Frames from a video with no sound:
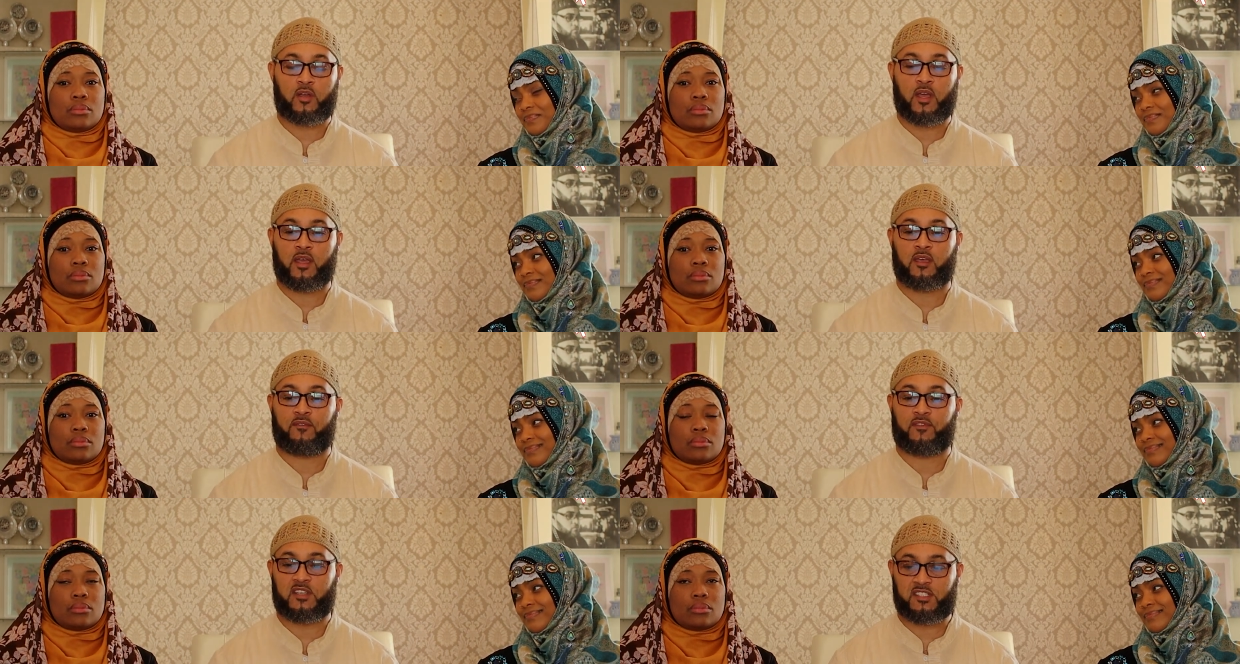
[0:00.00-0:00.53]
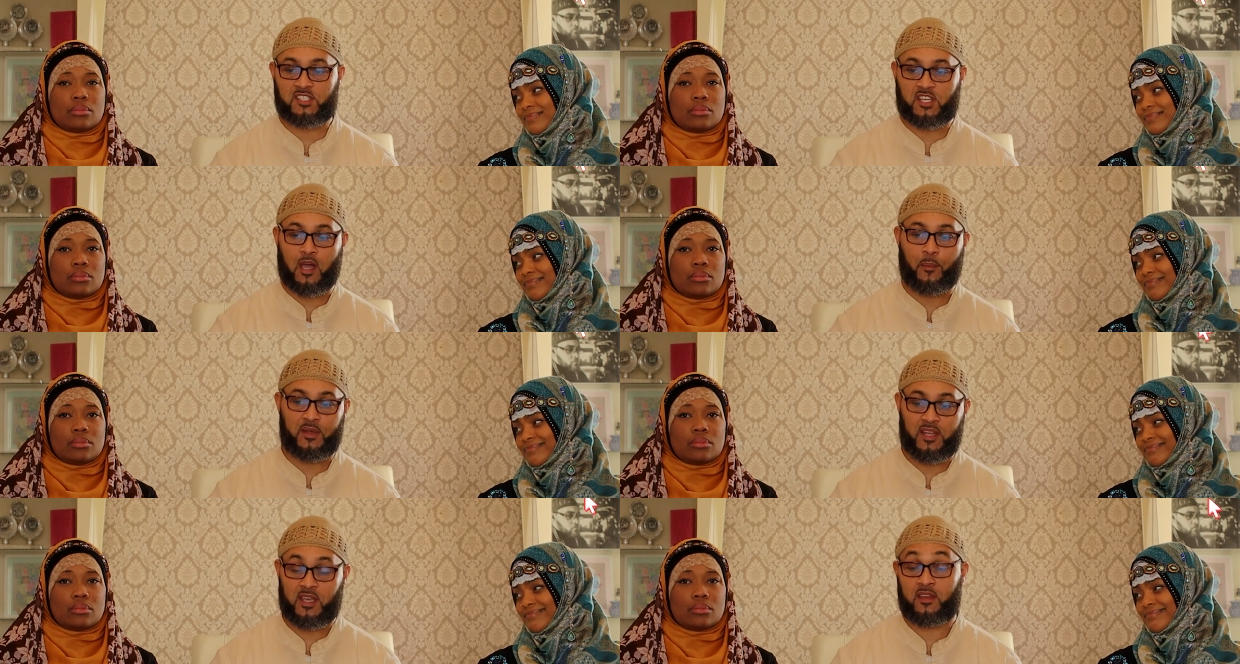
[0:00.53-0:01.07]
Speaker 1: Okay, this is
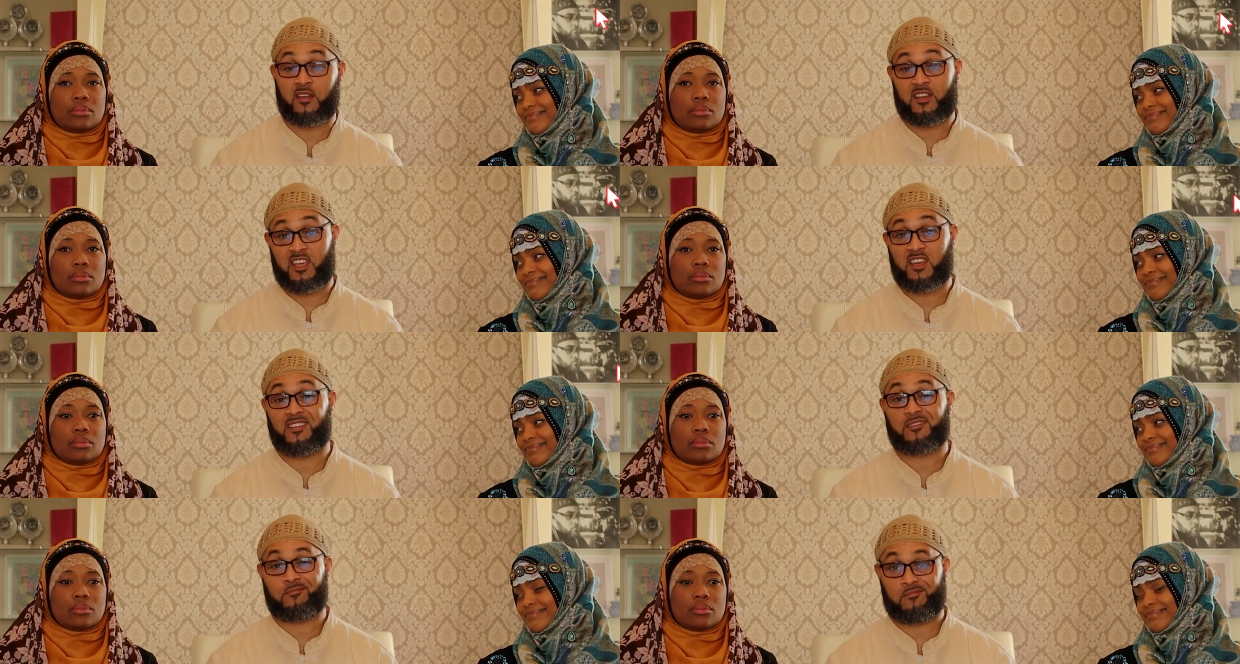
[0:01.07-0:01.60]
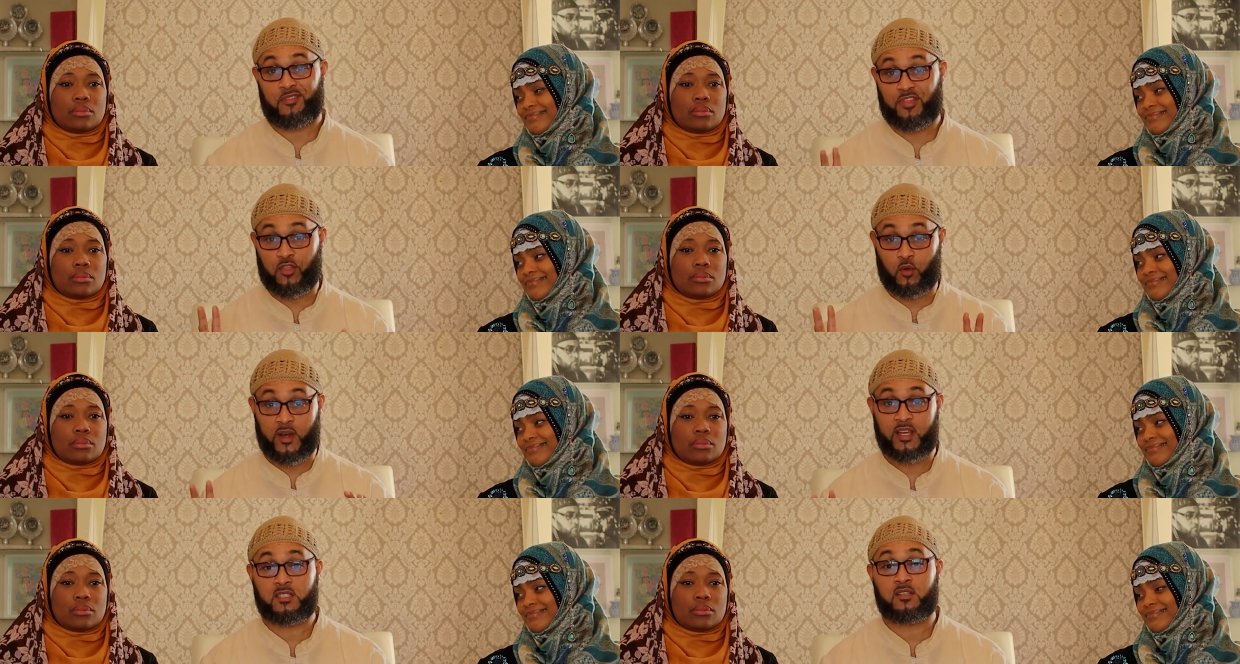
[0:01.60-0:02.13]
coming in, again,
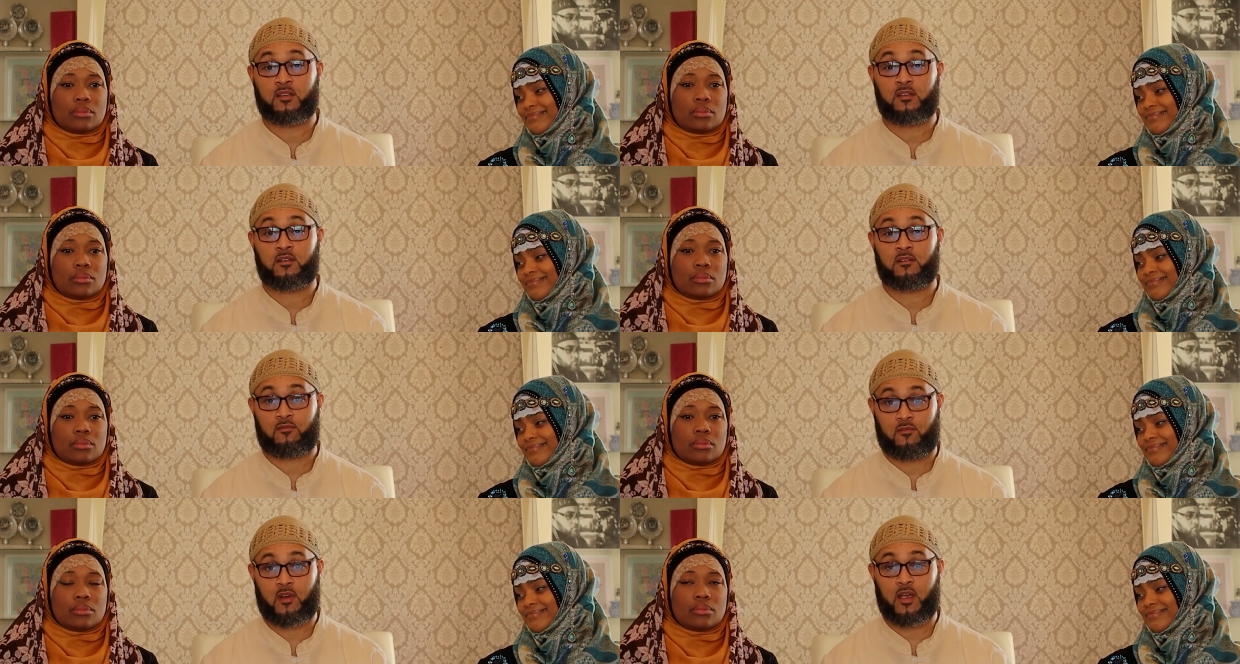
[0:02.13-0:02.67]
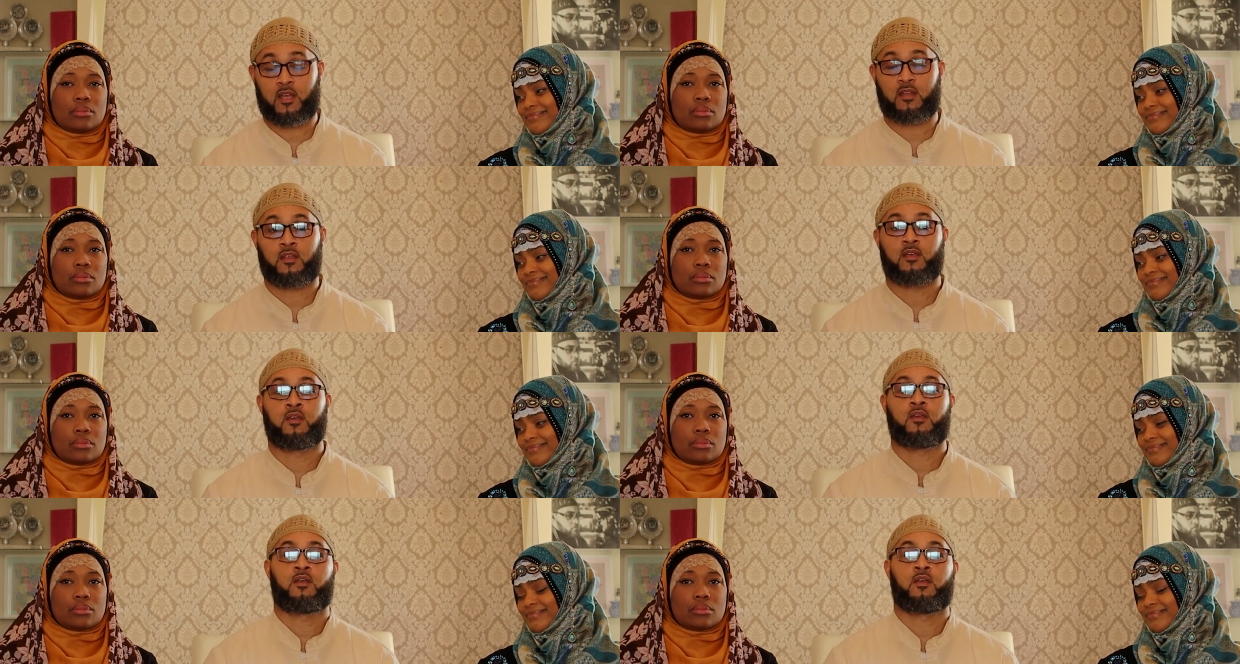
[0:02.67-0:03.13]
threat, right?